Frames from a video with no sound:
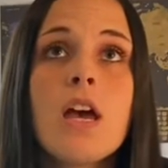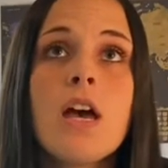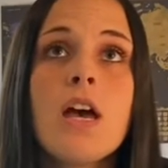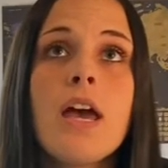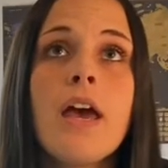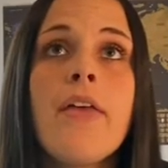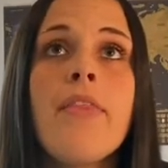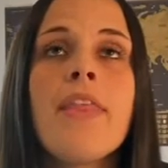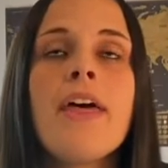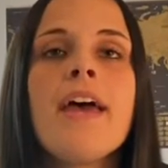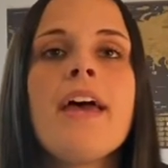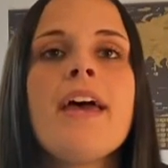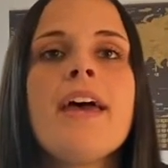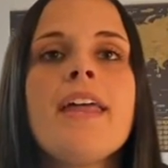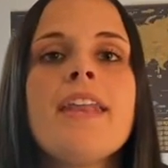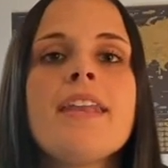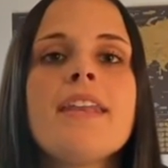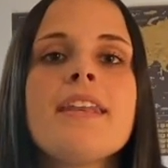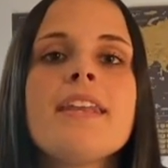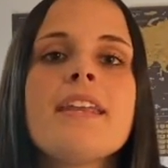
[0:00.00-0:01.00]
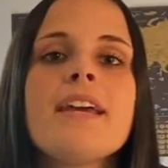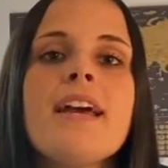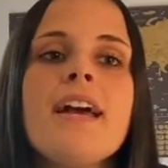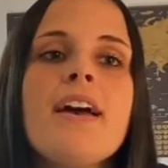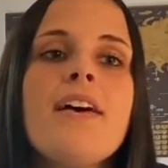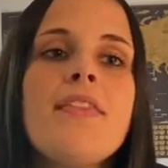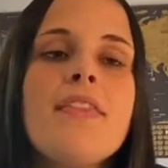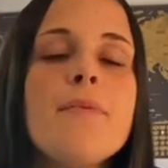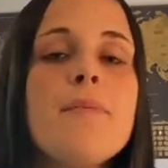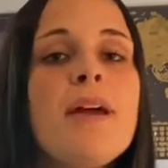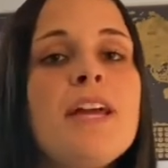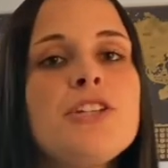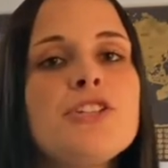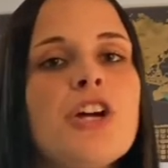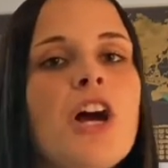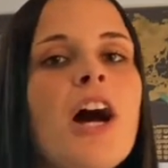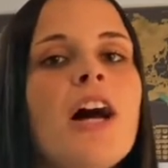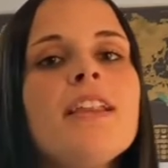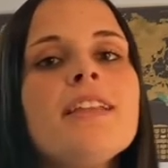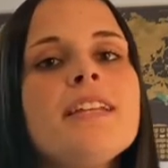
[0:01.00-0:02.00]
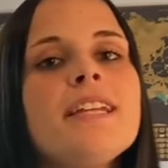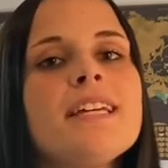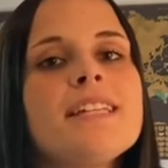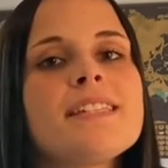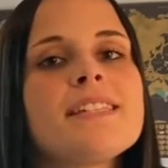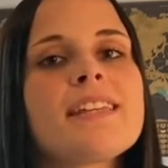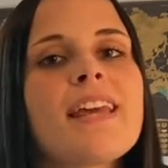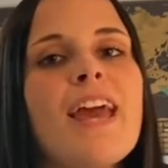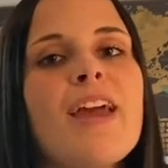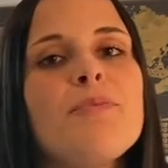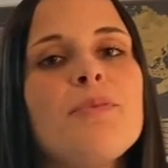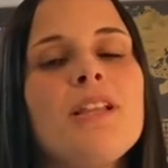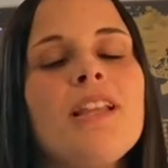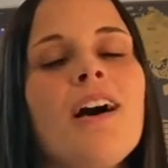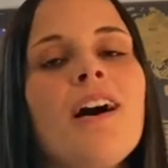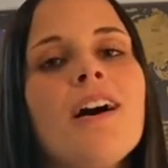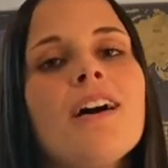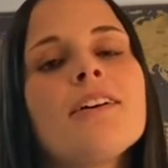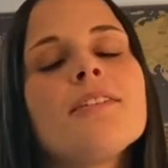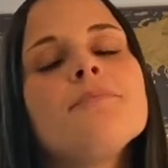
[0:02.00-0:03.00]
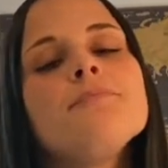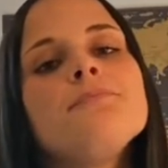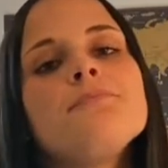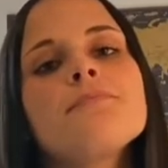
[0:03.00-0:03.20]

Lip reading: And then the major holidays came along.